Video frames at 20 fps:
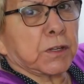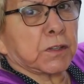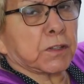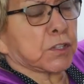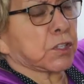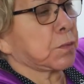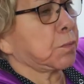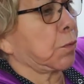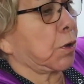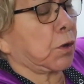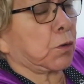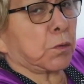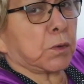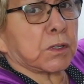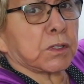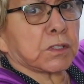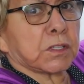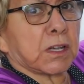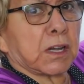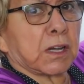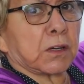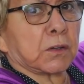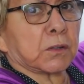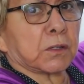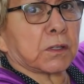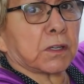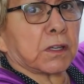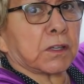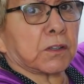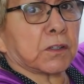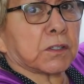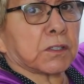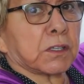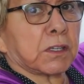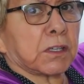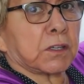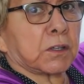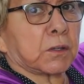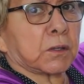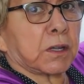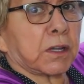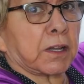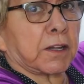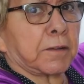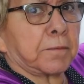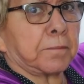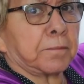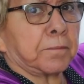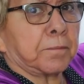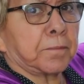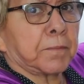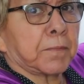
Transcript: of the small ones out. Can you see it okay?